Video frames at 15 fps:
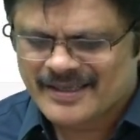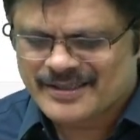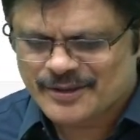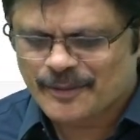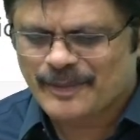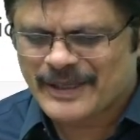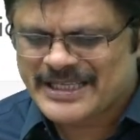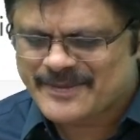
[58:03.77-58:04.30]
So
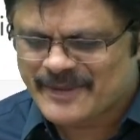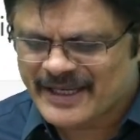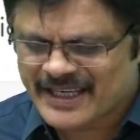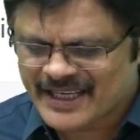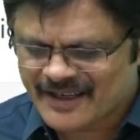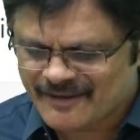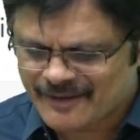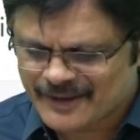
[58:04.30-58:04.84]
please be
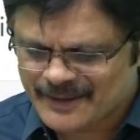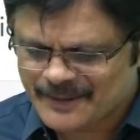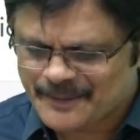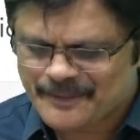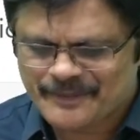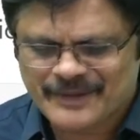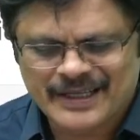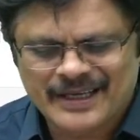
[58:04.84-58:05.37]
careful.
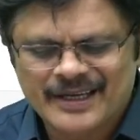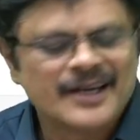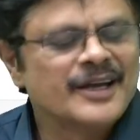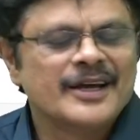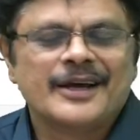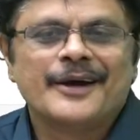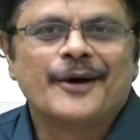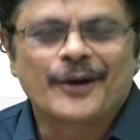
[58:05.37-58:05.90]

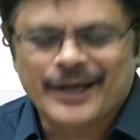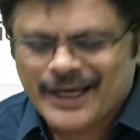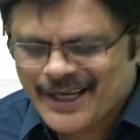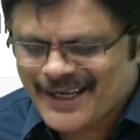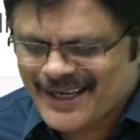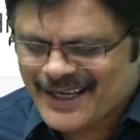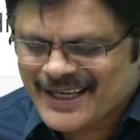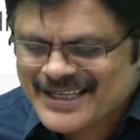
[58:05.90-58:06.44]

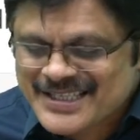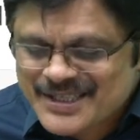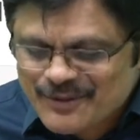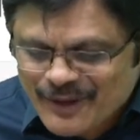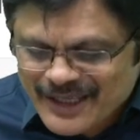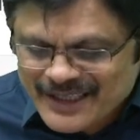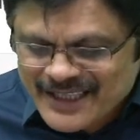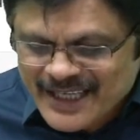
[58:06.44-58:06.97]
Okay, list
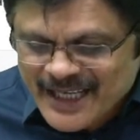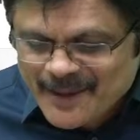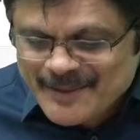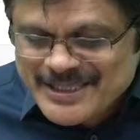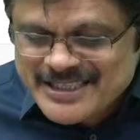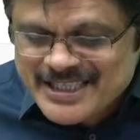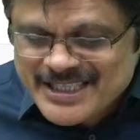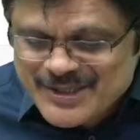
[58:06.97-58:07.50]
1, the name
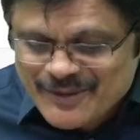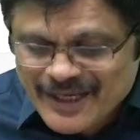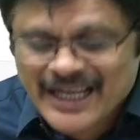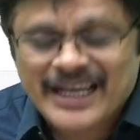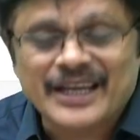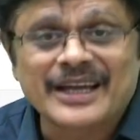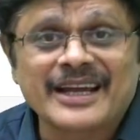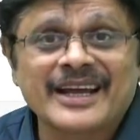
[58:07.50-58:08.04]
is list 1,
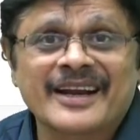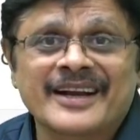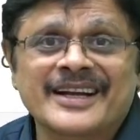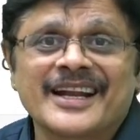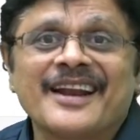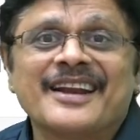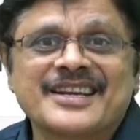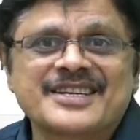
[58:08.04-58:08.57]
I
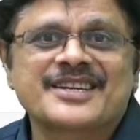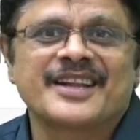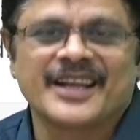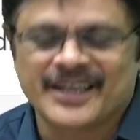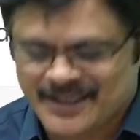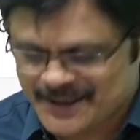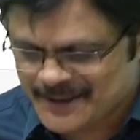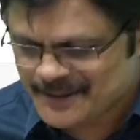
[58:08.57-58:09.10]
written list there.
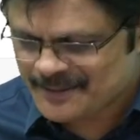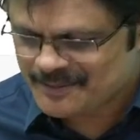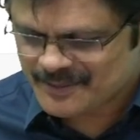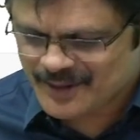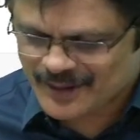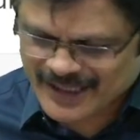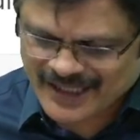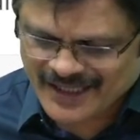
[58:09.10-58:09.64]

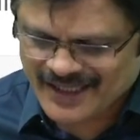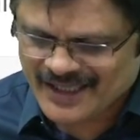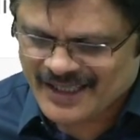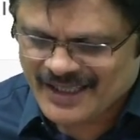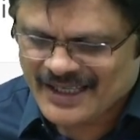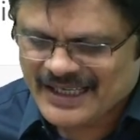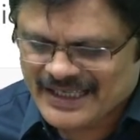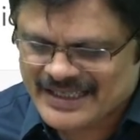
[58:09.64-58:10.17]
Okay,
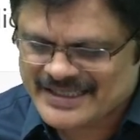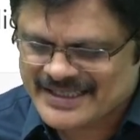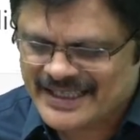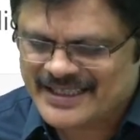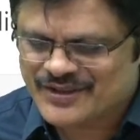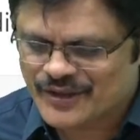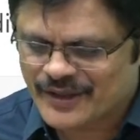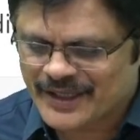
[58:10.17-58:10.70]
it is
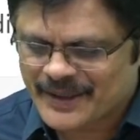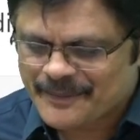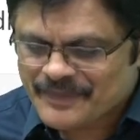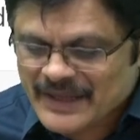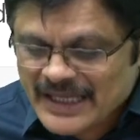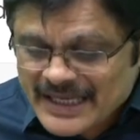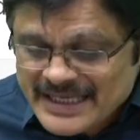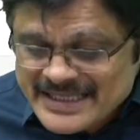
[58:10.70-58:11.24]
saying sorry.
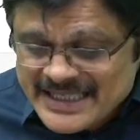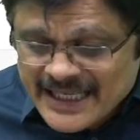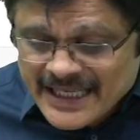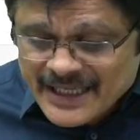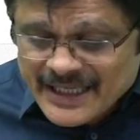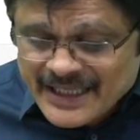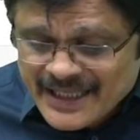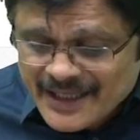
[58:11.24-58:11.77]

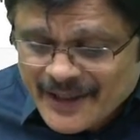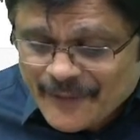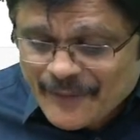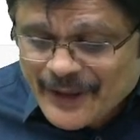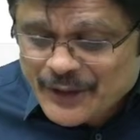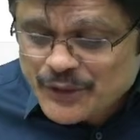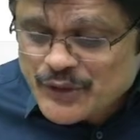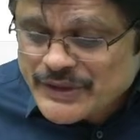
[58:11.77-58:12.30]
See here,
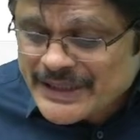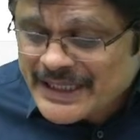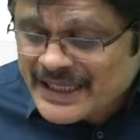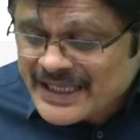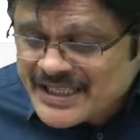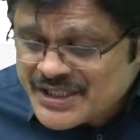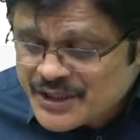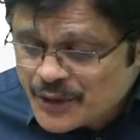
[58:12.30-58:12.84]
when you see
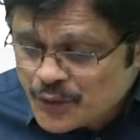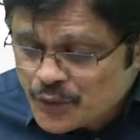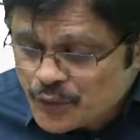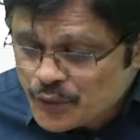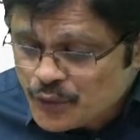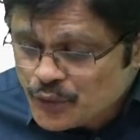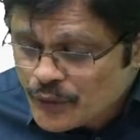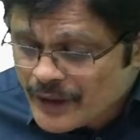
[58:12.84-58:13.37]
list
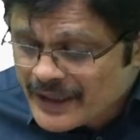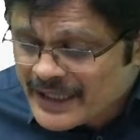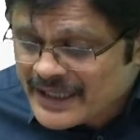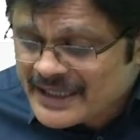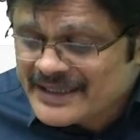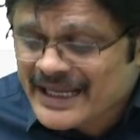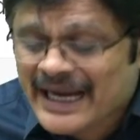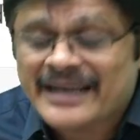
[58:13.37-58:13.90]
2, you are
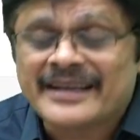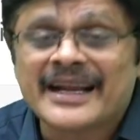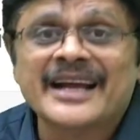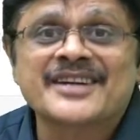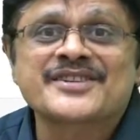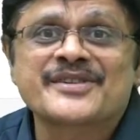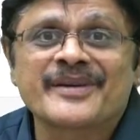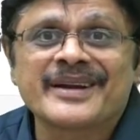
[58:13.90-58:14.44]
getting the entire
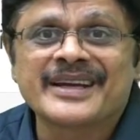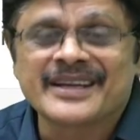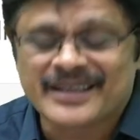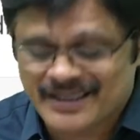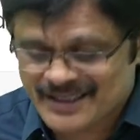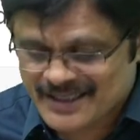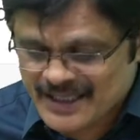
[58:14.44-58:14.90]
string.